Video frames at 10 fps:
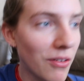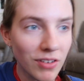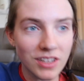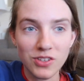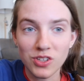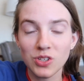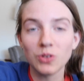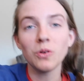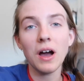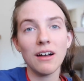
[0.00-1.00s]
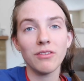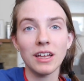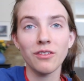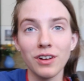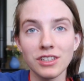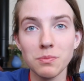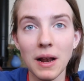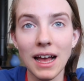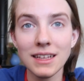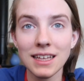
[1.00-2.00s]
my friends at school having French
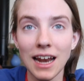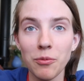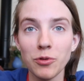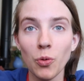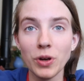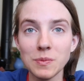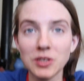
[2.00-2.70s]
plaits and I would always